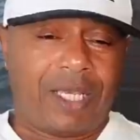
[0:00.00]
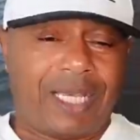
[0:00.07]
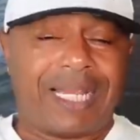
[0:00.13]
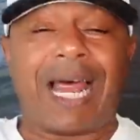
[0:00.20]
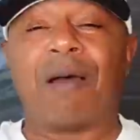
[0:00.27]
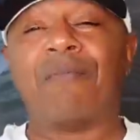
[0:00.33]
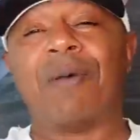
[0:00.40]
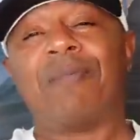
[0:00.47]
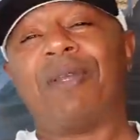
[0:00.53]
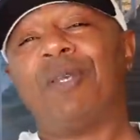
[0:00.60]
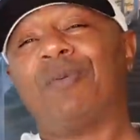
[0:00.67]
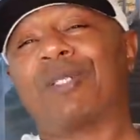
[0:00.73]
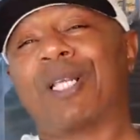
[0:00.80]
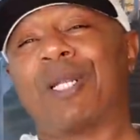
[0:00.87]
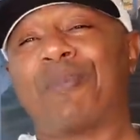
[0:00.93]
And I remember he
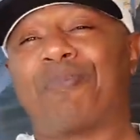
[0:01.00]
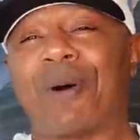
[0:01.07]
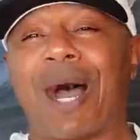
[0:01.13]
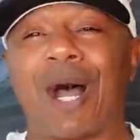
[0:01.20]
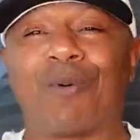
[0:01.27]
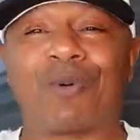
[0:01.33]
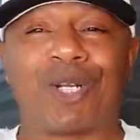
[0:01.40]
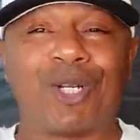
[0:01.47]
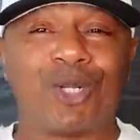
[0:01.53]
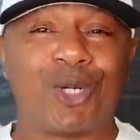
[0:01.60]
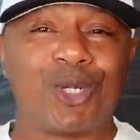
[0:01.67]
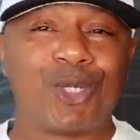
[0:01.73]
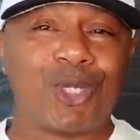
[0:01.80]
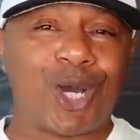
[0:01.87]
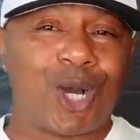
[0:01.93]
was in the pod with a
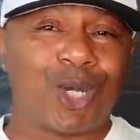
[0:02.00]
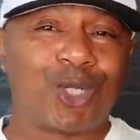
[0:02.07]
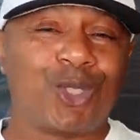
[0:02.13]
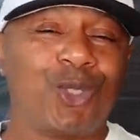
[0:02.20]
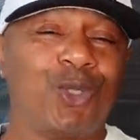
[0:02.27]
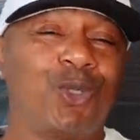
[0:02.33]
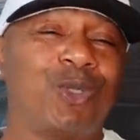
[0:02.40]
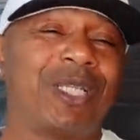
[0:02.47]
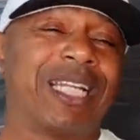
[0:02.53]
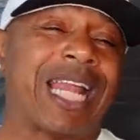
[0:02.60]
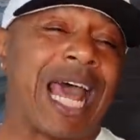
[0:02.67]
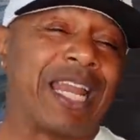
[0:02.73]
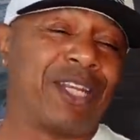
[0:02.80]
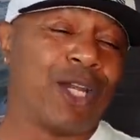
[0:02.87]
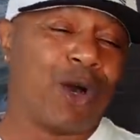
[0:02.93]
little young dude
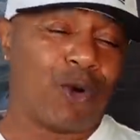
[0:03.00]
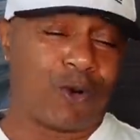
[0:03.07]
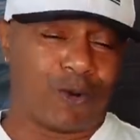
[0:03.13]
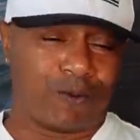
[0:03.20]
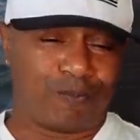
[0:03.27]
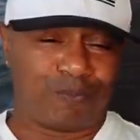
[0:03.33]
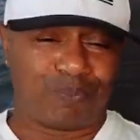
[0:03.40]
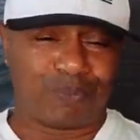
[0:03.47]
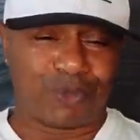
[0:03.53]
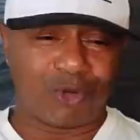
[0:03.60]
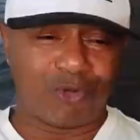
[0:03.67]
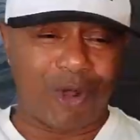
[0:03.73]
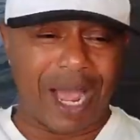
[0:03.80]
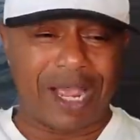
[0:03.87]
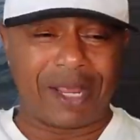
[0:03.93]
that I know,
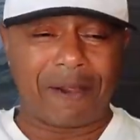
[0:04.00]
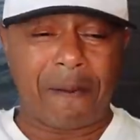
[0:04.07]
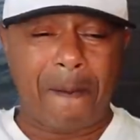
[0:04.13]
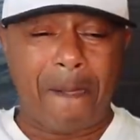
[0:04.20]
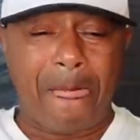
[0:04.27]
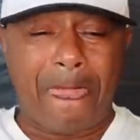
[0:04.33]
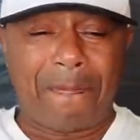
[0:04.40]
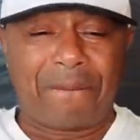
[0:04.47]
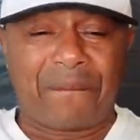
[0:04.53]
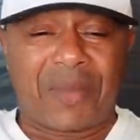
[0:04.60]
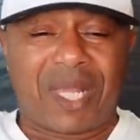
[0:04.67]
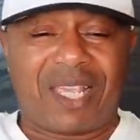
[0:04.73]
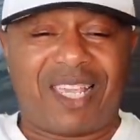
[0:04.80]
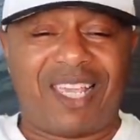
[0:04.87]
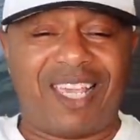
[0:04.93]
right?
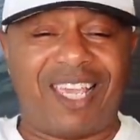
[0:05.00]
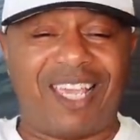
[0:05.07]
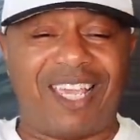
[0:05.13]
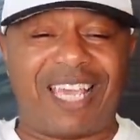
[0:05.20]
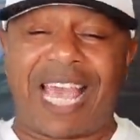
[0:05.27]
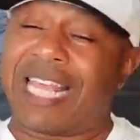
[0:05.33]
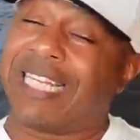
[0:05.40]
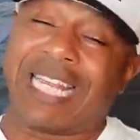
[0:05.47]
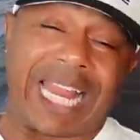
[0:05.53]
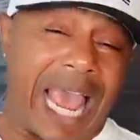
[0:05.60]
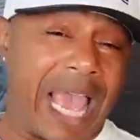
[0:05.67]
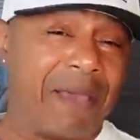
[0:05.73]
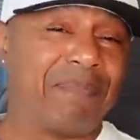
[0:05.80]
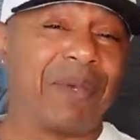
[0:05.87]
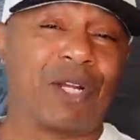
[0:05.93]
And that I
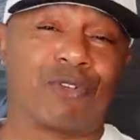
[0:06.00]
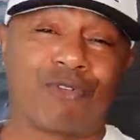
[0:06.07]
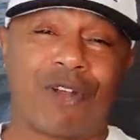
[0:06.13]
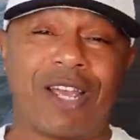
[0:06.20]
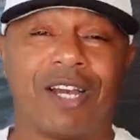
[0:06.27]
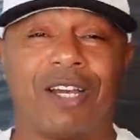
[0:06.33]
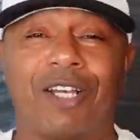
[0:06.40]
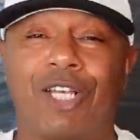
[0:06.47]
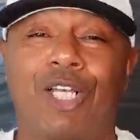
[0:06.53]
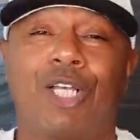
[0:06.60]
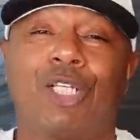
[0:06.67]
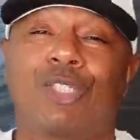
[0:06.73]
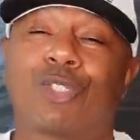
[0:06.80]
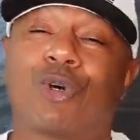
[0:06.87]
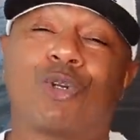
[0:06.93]
had been around.
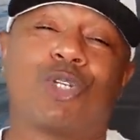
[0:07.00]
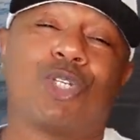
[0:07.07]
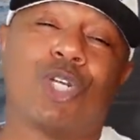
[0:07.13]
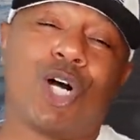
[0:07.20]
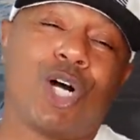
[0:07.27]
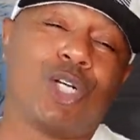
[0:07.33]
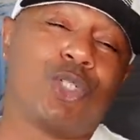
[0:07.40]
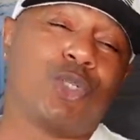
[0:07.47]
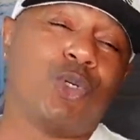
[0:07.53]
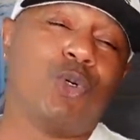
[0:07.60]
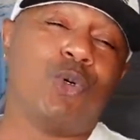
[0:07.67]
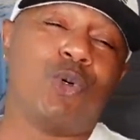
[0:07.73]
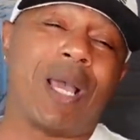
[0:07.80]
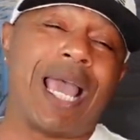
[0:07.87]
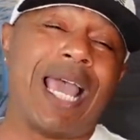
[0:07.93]
So the young
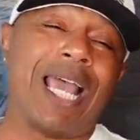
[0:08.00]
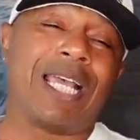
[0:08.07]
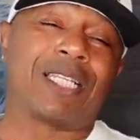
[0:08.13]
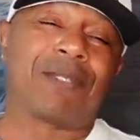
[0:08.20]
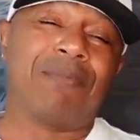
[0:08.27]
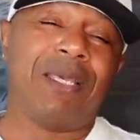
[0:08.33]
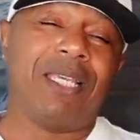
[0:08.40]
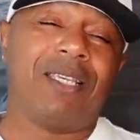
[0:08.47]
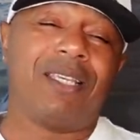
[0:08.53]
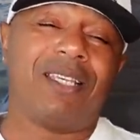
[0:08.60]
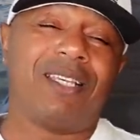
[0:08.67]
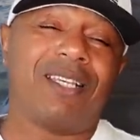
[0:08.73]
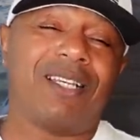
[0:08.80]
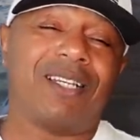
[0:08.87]
dude asked me,